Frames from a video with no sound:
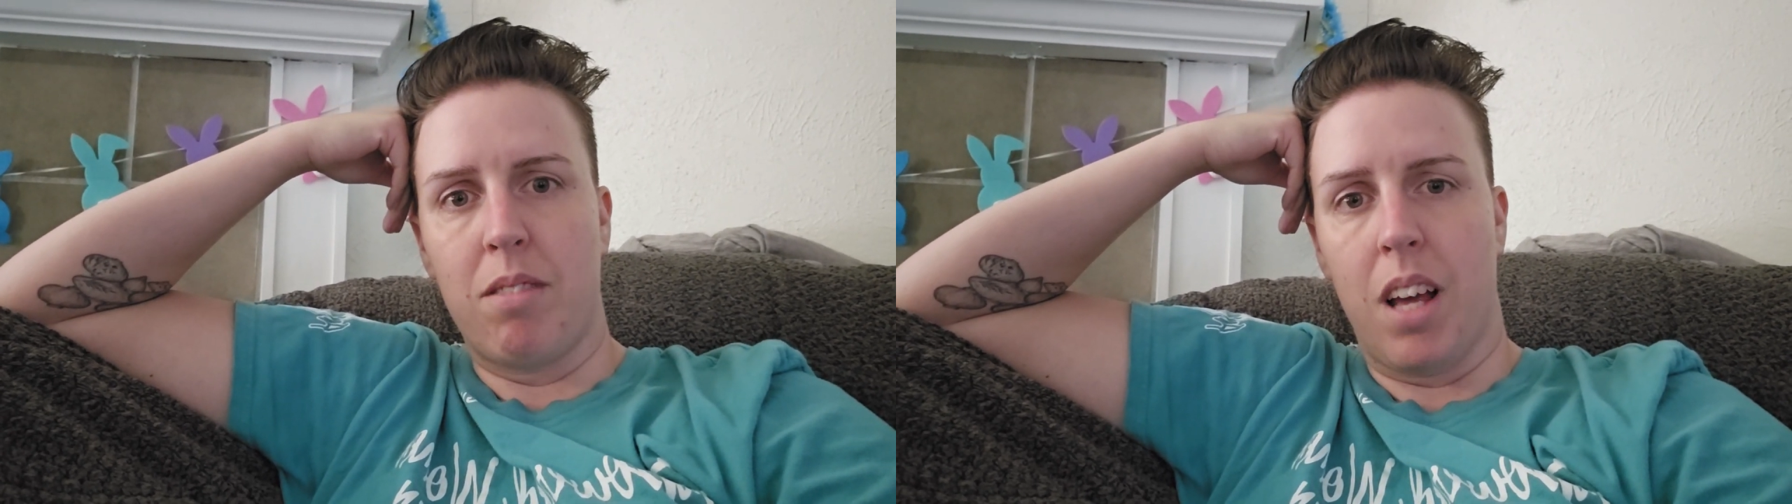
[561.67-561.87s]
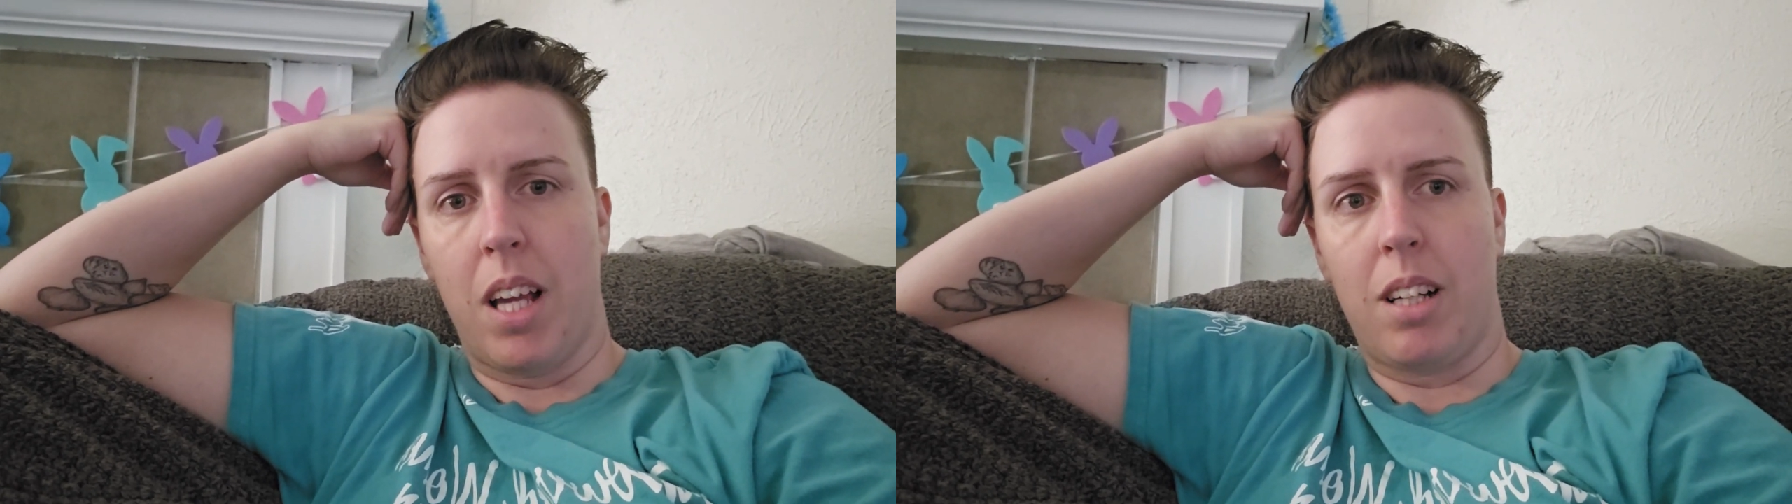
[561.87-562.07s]

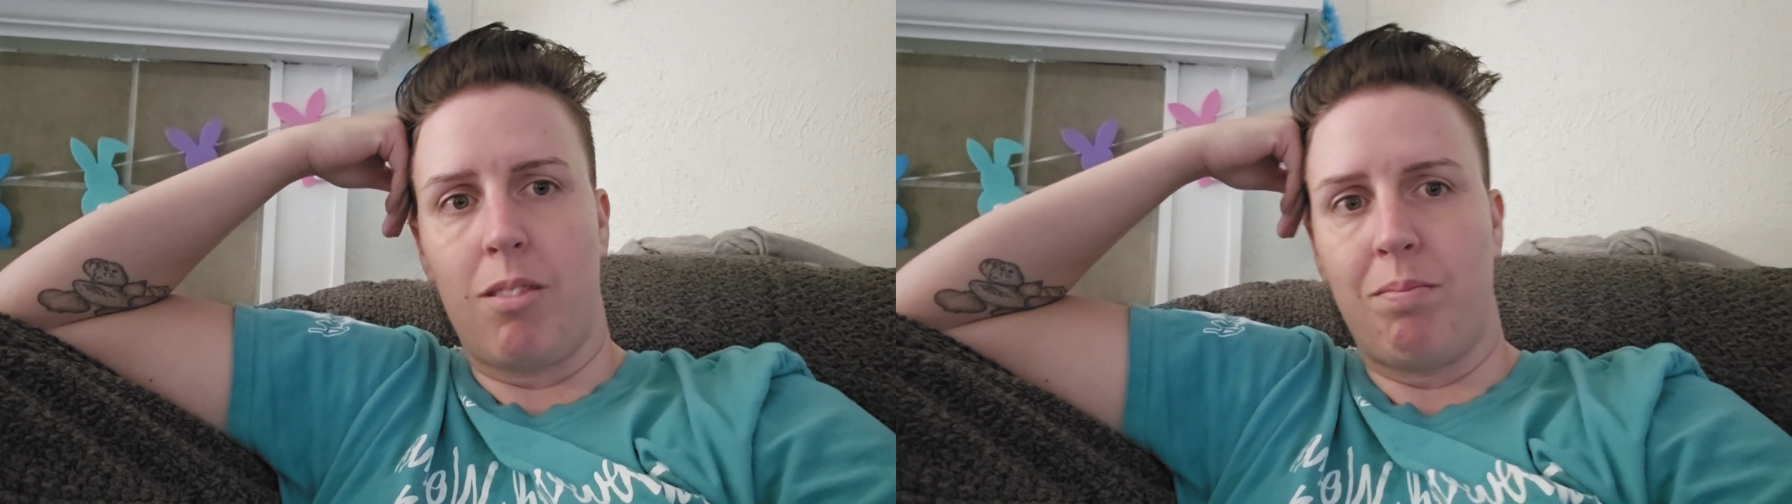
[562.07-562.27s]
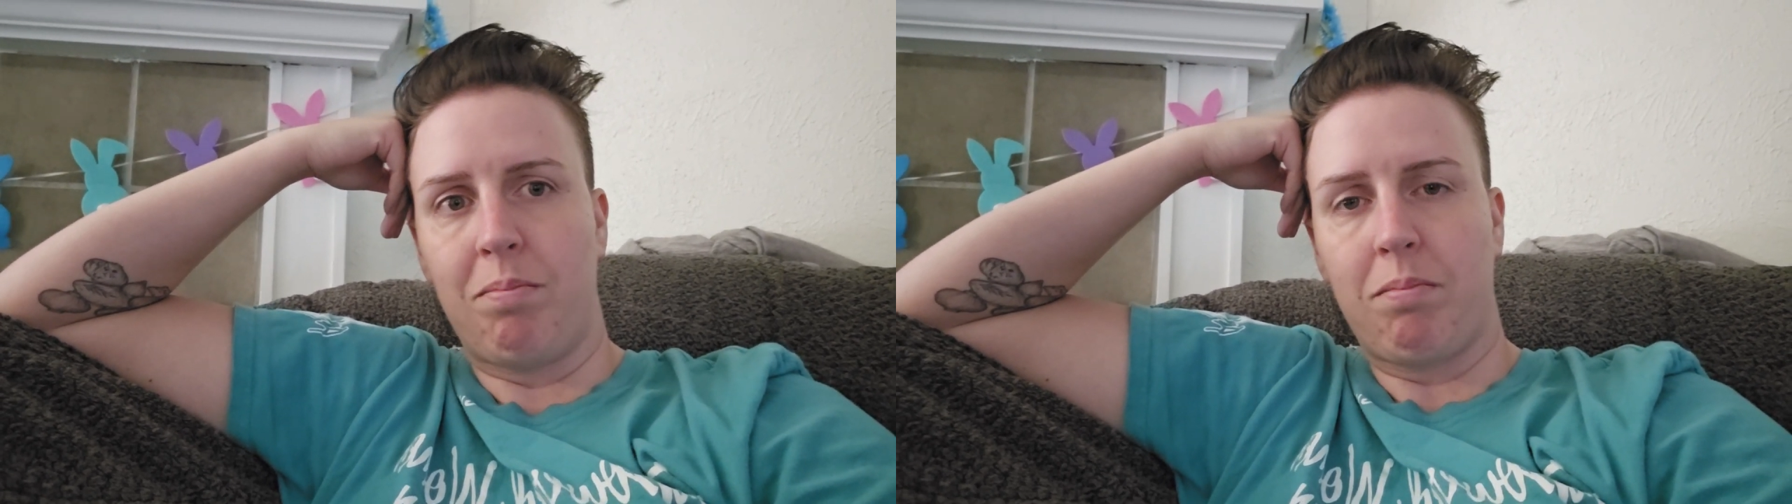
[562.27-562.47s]
Like,
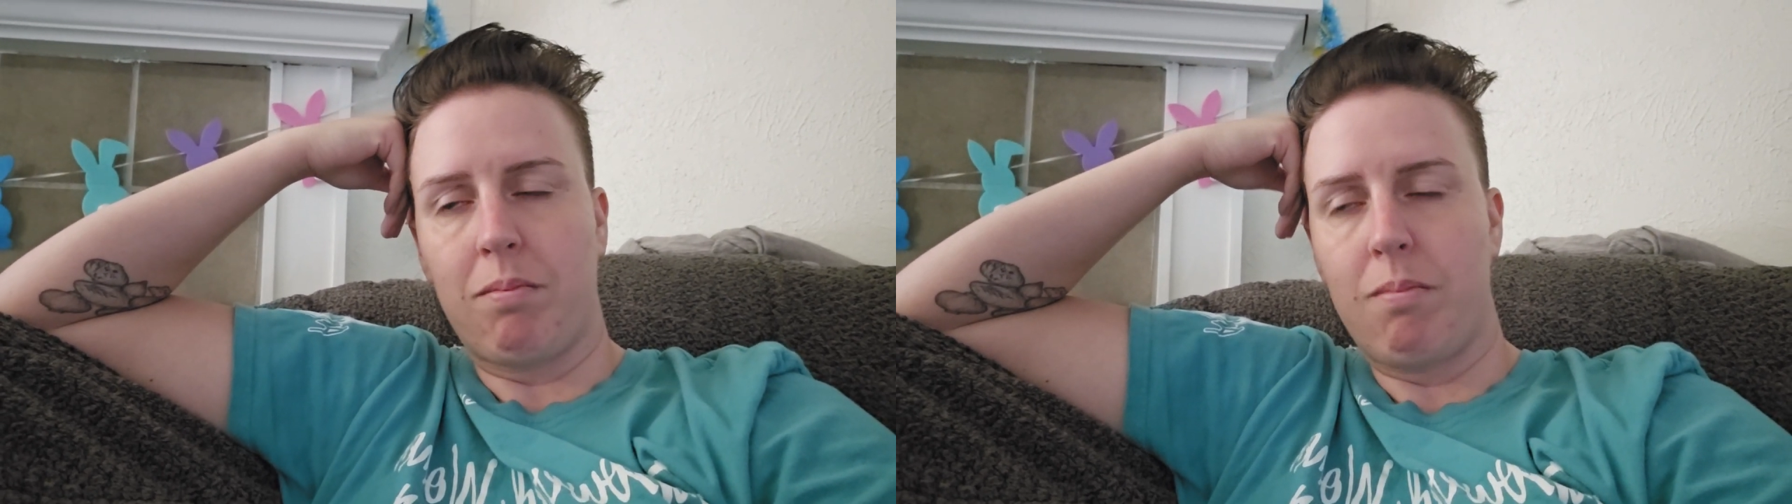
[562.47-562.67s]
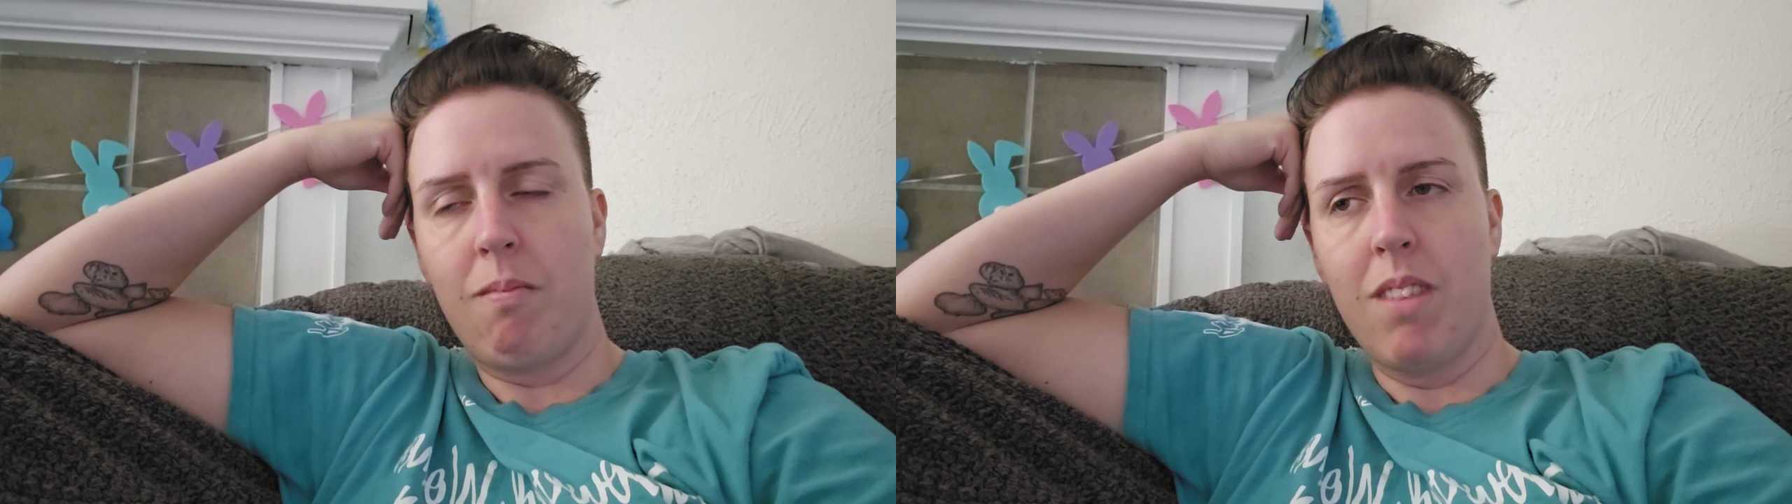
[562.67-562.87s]

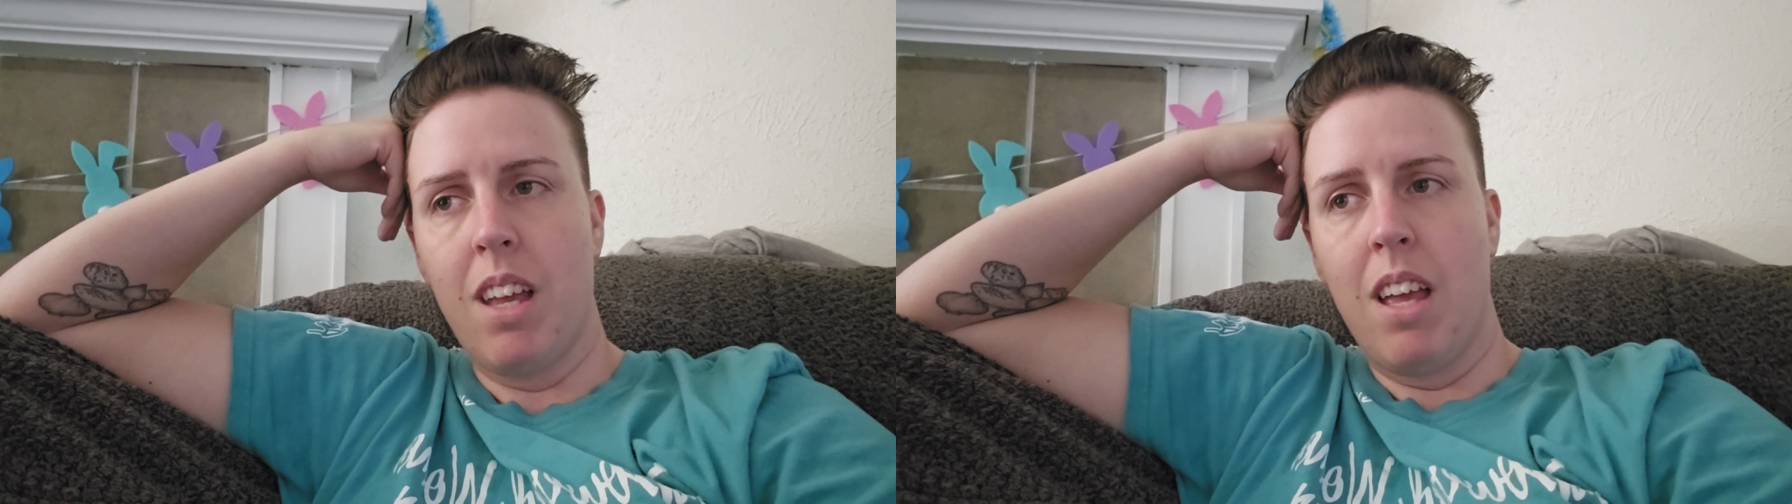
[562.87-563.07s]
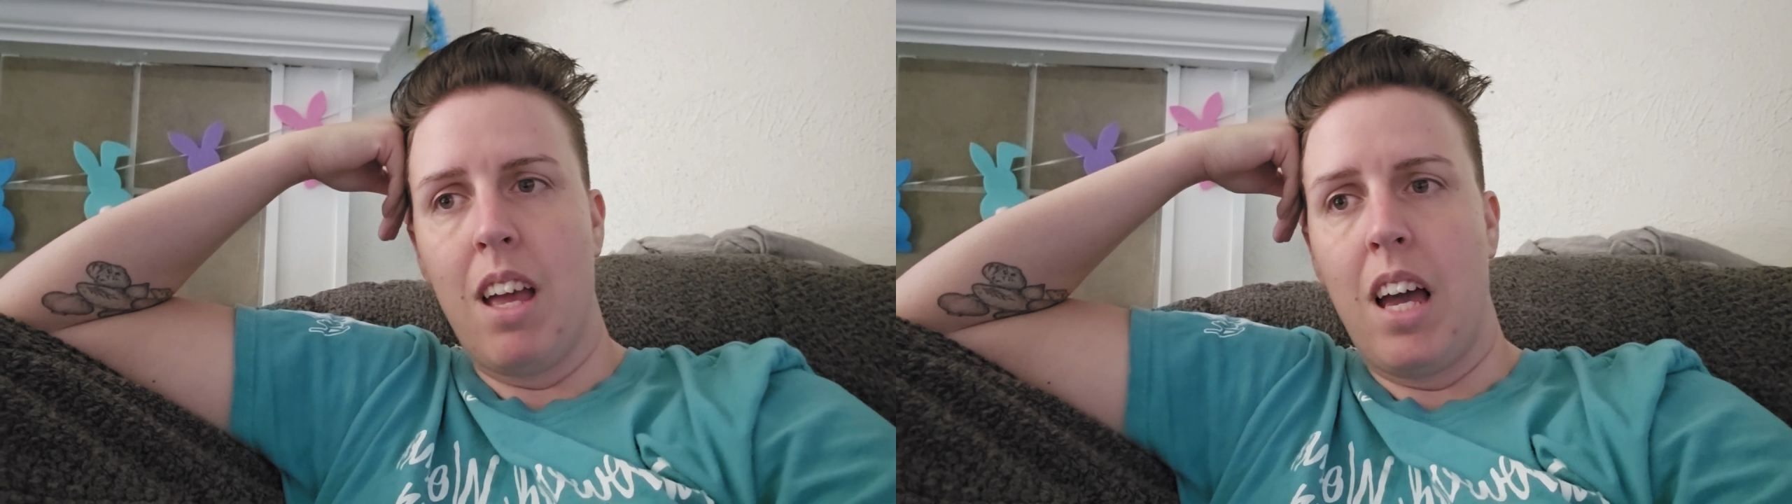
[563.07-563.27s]

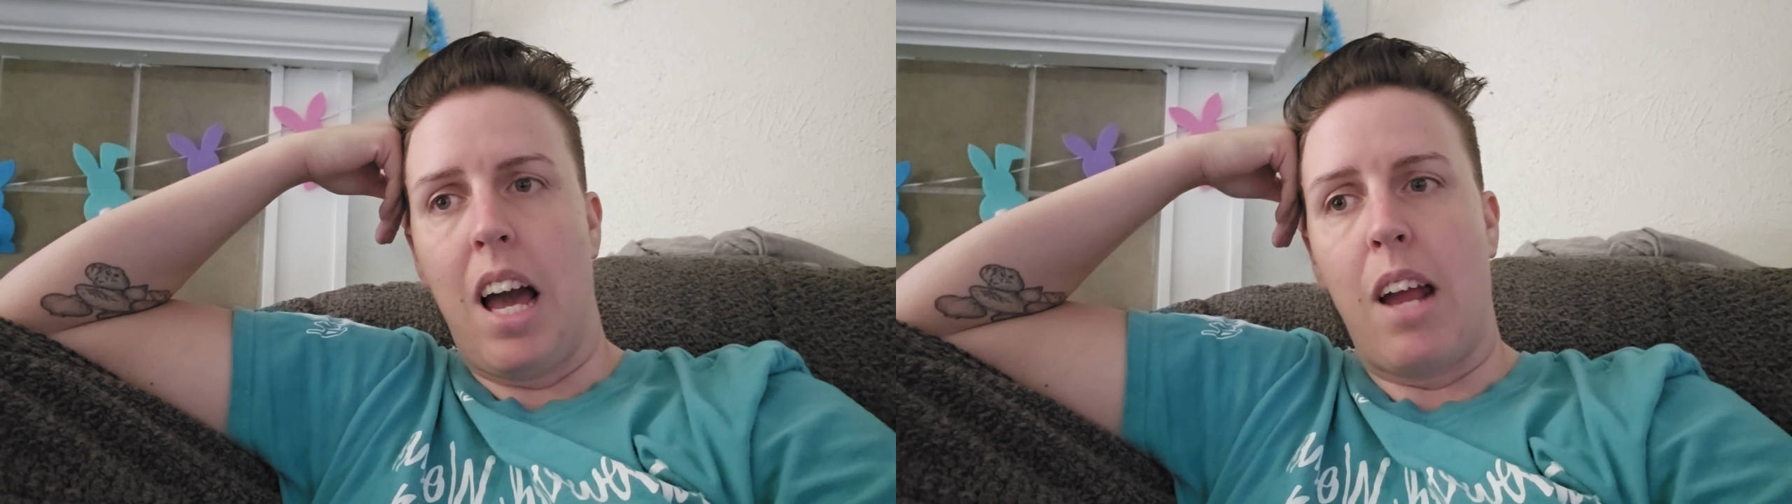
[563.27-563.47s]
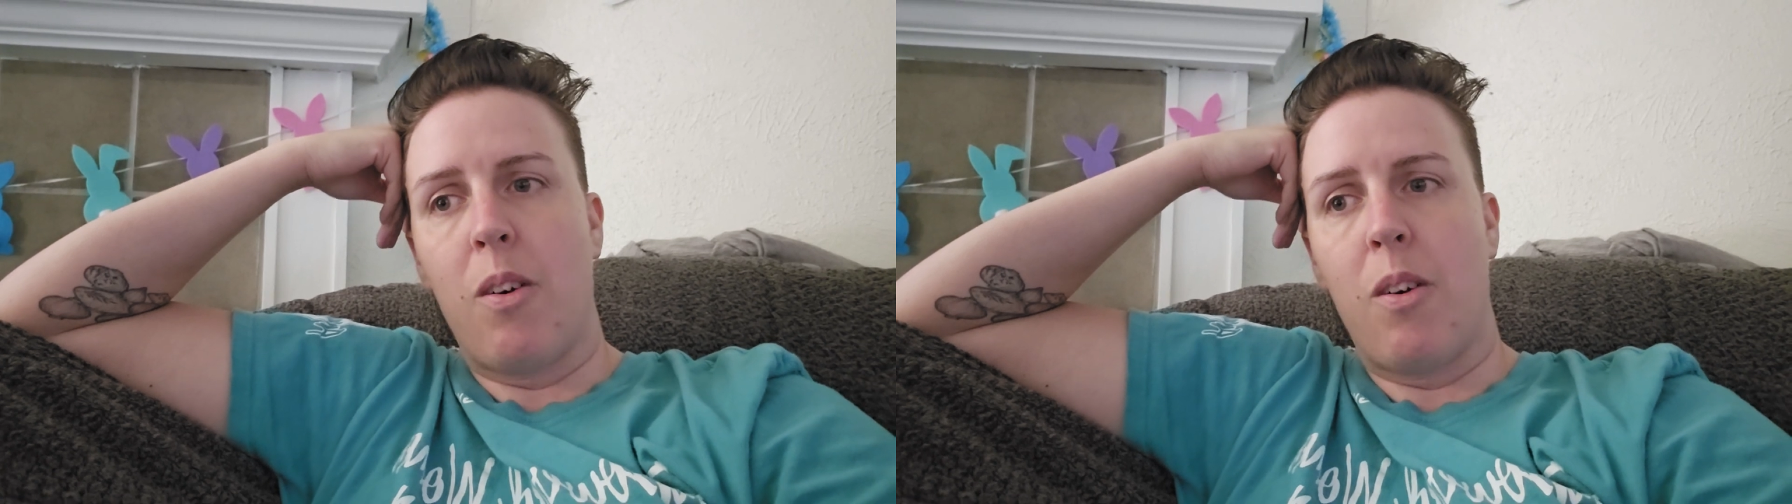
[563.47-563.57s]
I